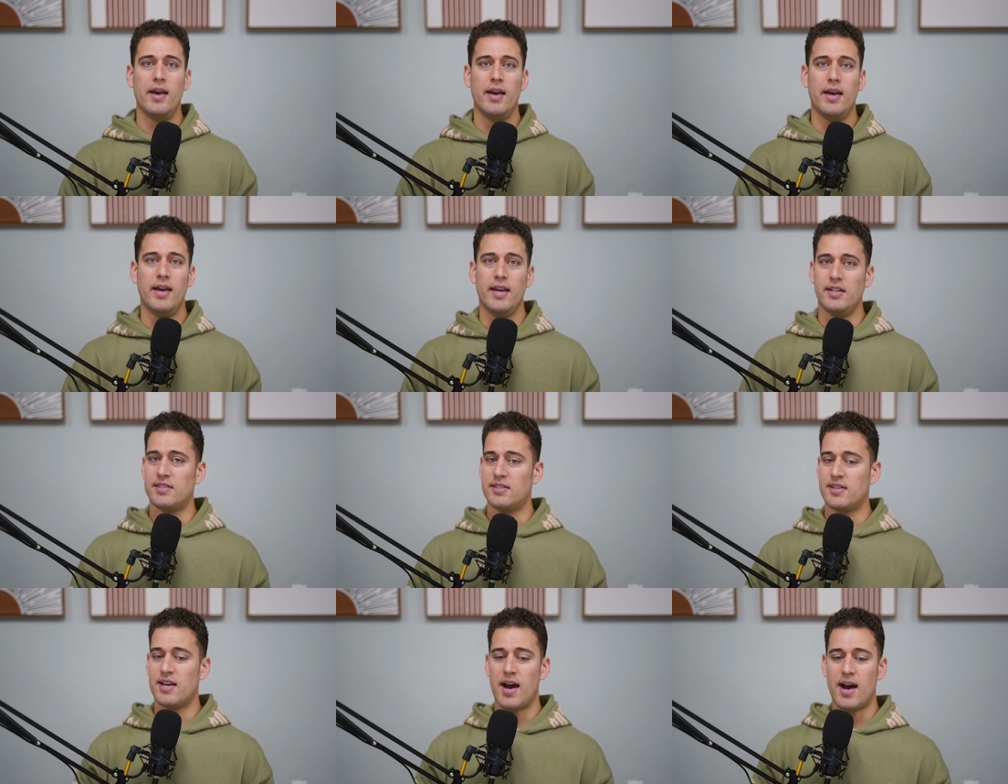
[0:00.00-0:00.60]

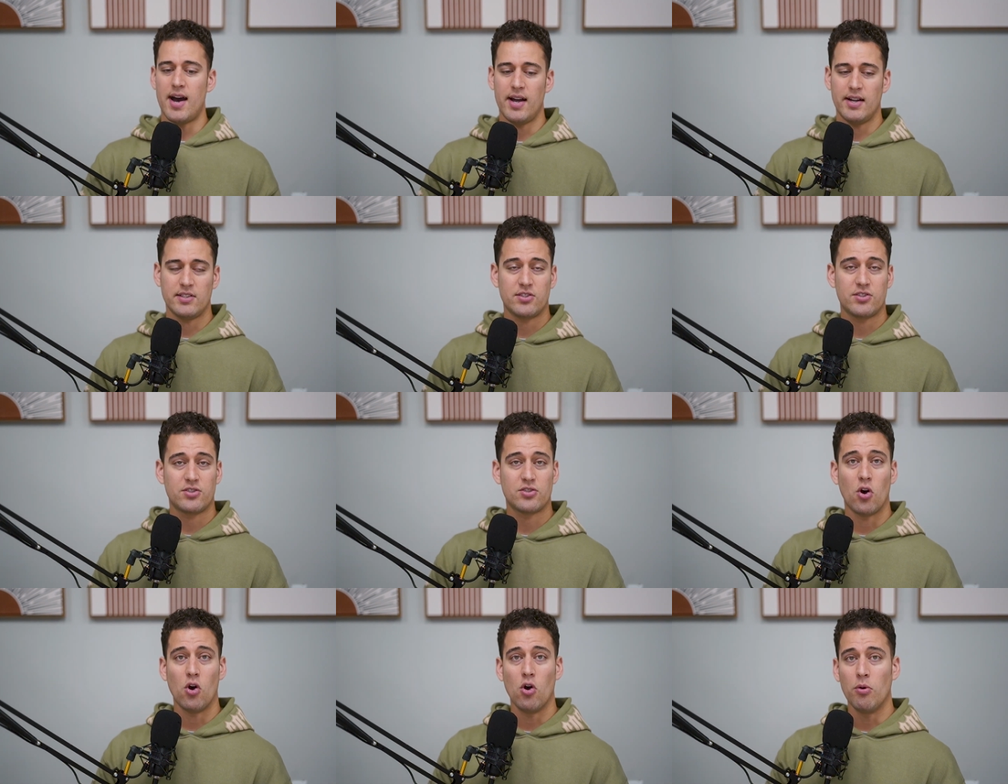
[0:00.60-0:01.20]
It's got
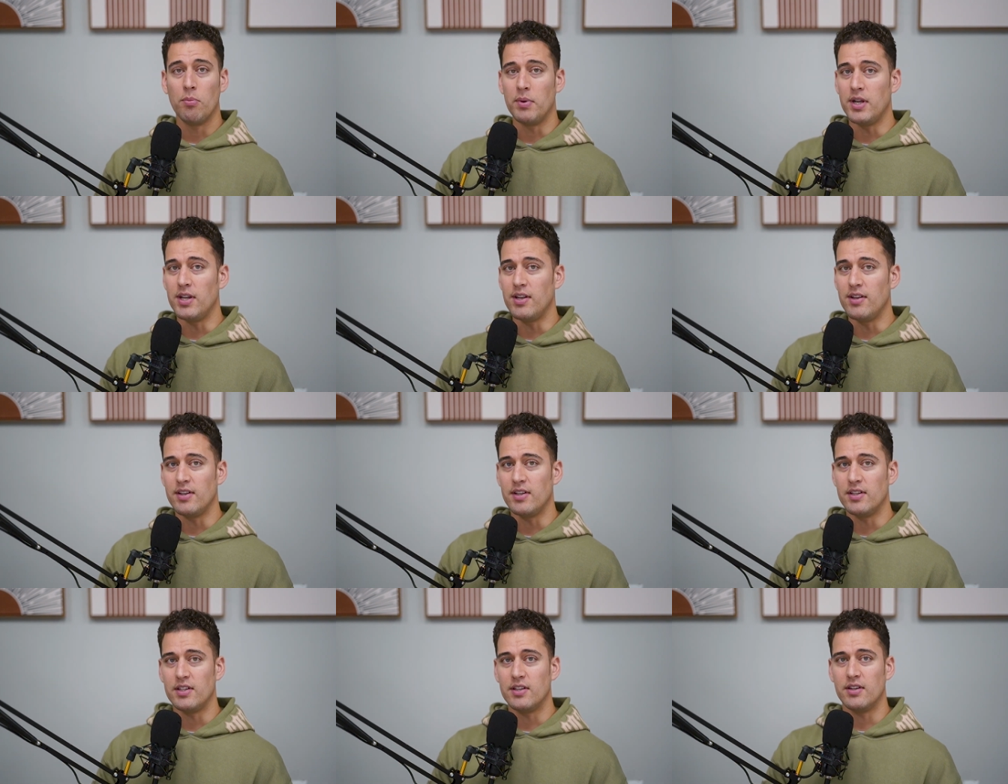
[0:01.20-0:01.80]
so
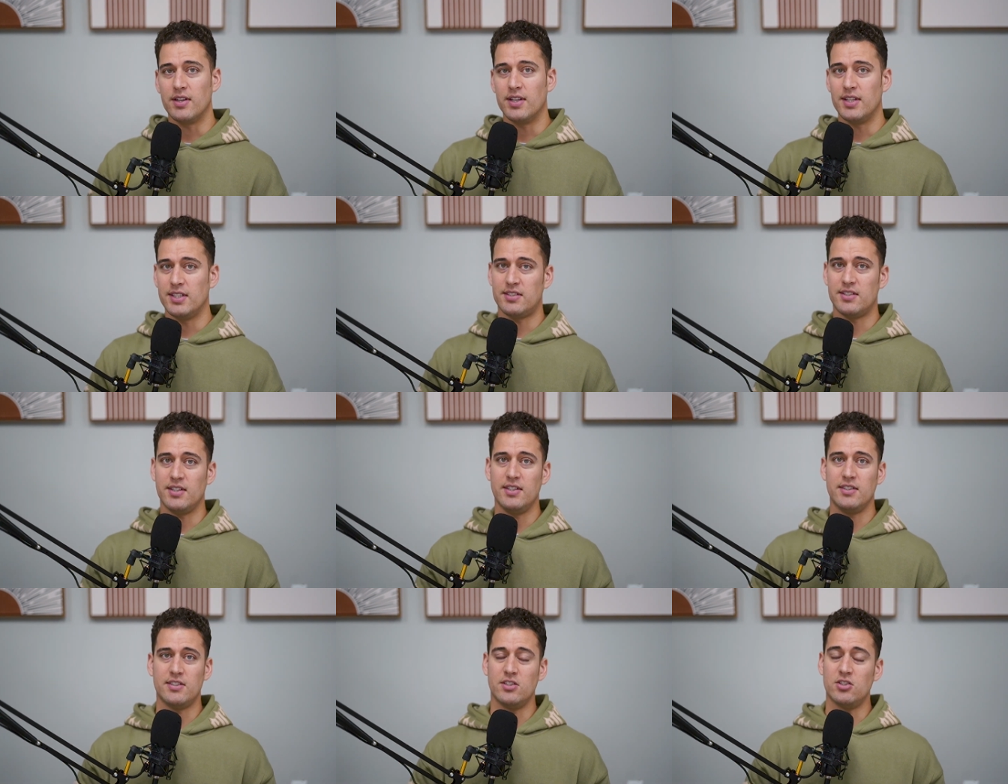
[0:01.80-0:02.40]
many listens